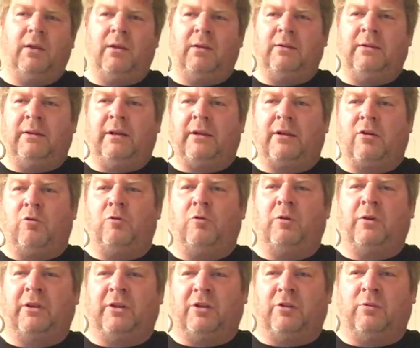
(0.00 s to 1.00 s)
Let it cool
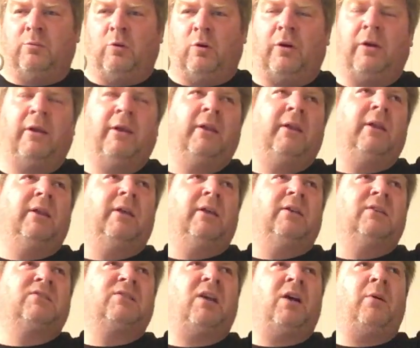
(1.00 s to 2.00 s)
a little more.
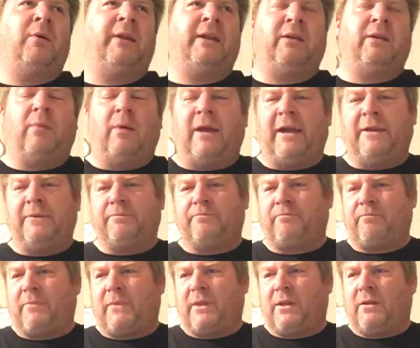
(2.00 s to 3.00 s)
So anyway,
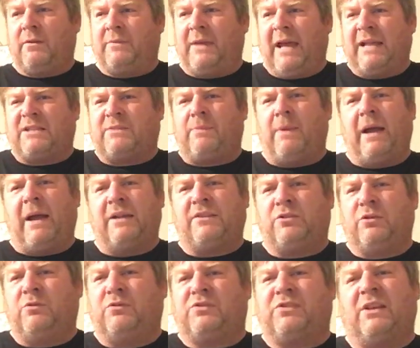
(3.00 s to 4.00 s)
that's my
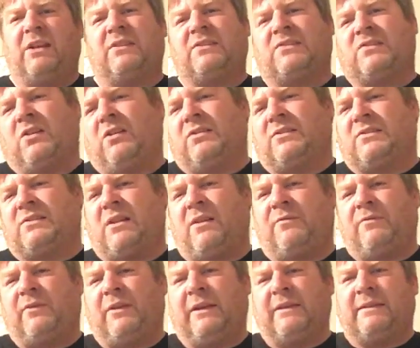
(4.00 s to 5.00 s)
2 cents on
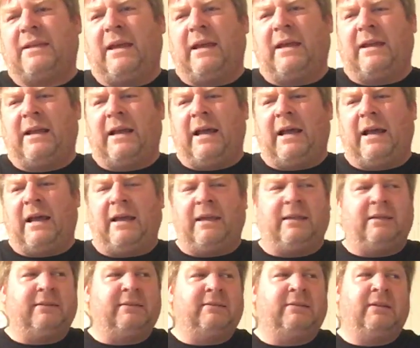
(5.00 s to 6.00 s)
stuff like that.
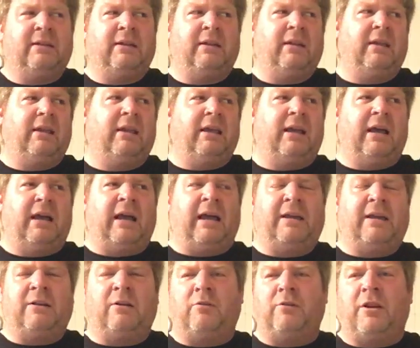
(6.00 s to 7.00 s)
I
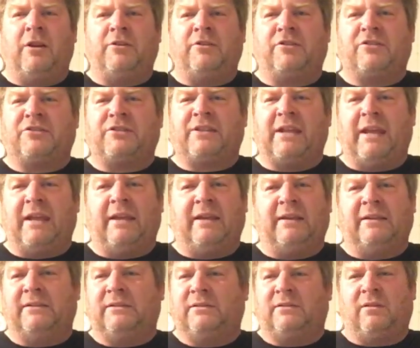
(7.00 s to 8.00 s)
don't
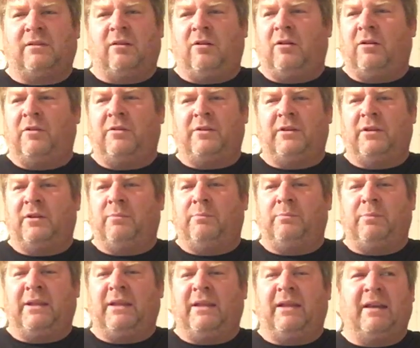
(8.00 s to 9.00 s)
understand all the
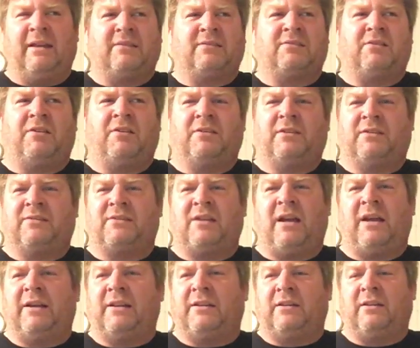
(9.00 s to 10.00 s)
BS on the
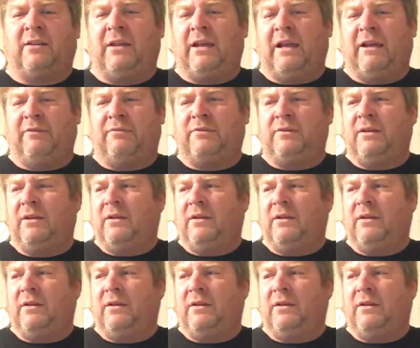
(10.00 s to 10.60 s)
side of the left.